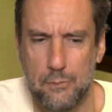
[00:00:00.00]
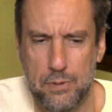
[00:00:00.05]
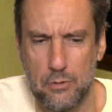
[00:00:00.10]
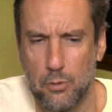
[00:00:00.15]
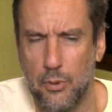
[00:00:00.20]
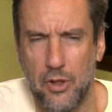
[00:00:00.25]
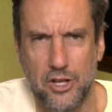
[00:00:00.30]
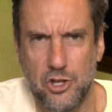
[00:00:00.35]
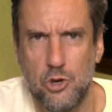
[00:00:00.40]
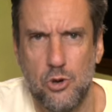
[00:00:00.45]
People
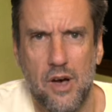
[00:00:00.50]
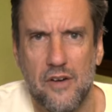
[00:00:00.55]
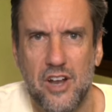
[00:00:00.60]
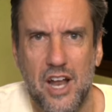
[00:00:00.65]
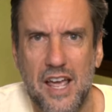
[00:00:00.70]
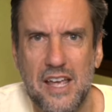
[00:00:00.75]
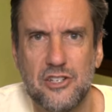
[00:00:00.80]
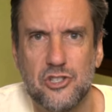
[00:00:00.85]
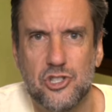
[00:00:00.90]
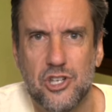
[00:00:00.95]
are like, you haven't
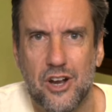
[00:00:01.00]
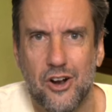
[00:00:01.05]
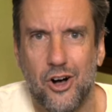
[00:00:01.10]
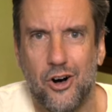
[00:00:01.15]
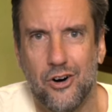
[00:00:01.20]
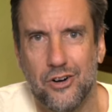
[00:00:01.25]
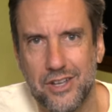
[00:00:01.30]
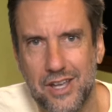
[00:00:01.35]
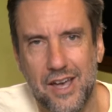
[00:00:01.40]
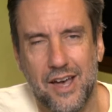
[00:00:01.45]
aged at
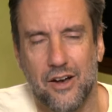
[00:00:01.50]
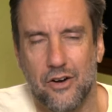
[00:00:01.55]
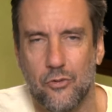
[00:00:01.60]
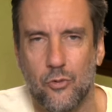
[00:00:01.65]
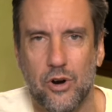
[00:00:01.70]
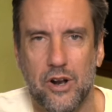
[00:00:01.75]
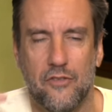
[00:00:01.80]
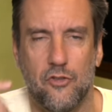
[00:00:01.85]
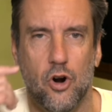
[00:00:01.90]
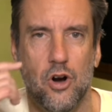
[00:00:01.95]
all. Yeah,
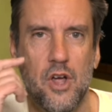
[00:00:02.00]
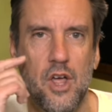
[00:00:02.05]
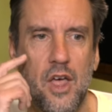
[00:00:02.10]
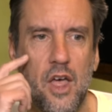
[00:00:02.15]
whatever.